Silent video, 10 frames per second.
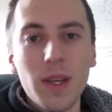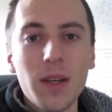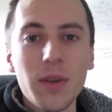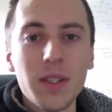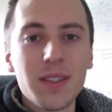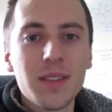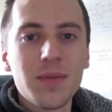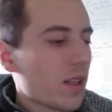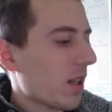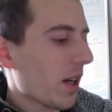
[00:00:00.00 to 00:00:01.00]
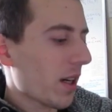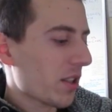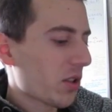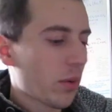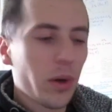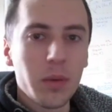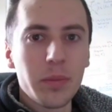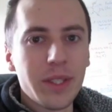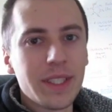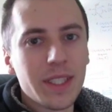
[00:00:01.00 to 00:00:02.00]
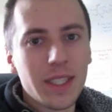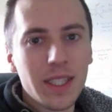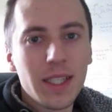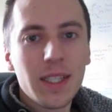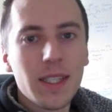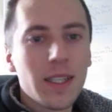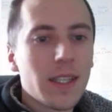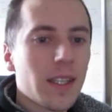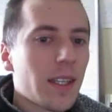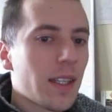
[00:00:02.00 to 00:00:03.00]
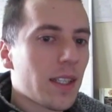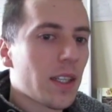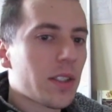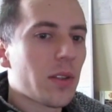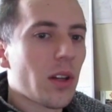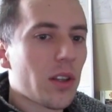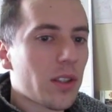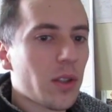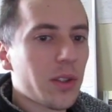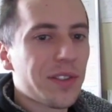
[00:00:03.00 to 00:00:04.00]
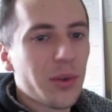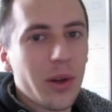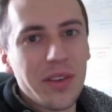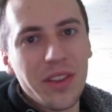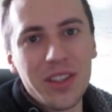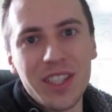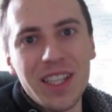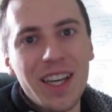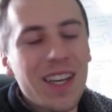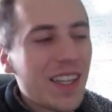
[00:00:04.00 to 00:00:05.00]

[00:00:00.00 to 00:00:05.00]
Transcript: Anyways, uh, I just woke up recently. Not too long ago, was 12.30.